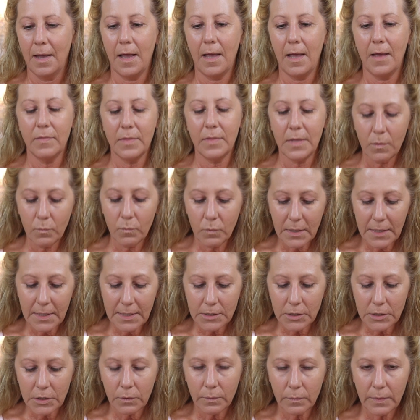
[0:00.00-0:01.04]
And then what I
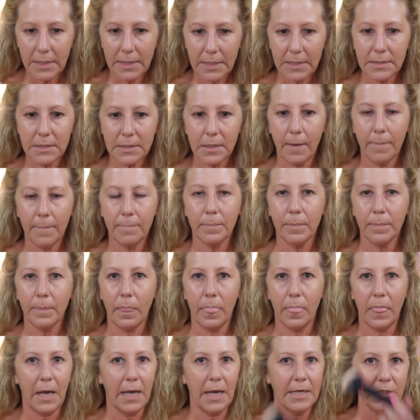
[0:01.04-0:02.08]
do is
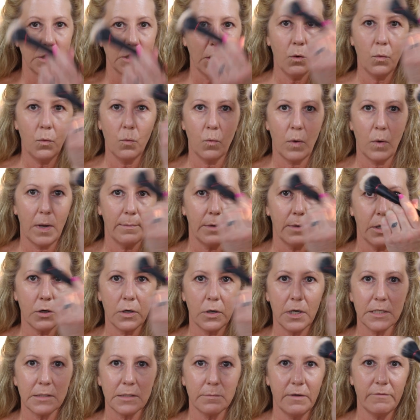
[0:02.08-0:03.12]
I don't rub it
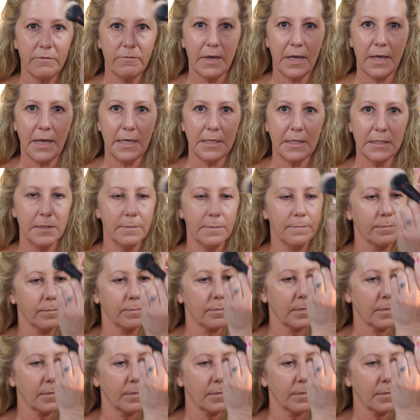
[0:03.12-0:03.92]
across my face.